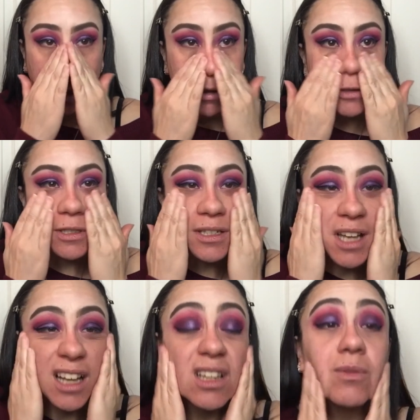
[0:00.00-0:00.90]
That's
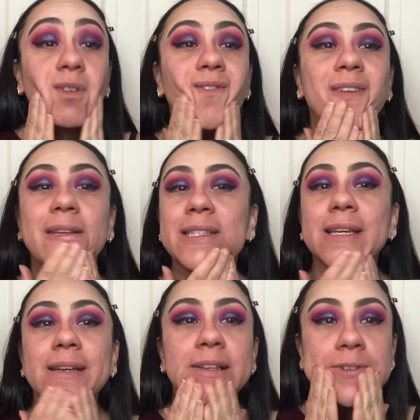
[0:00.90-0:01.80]
exactly what it feels
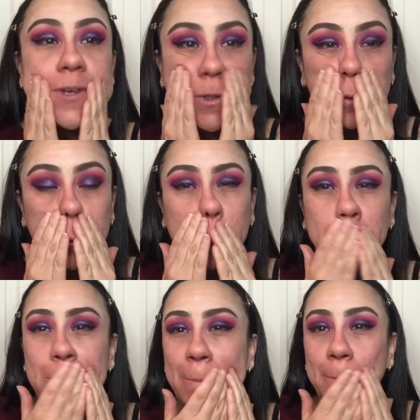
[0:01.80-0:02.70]
like. It does feel
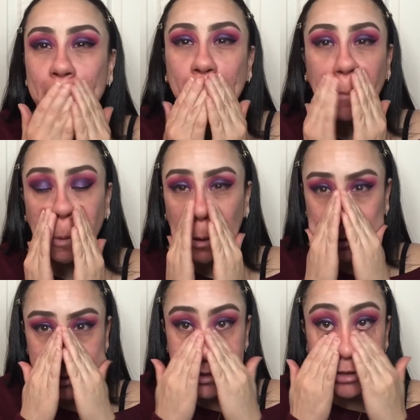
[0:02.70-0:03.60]

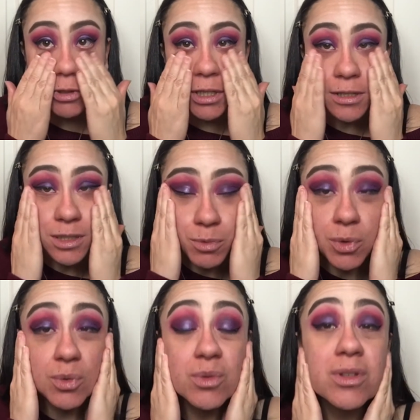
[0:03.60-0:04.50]
silky
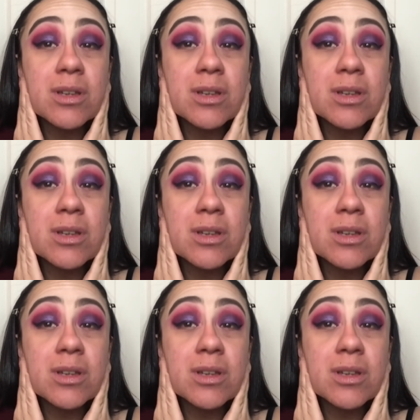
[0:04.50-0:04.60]
smooth.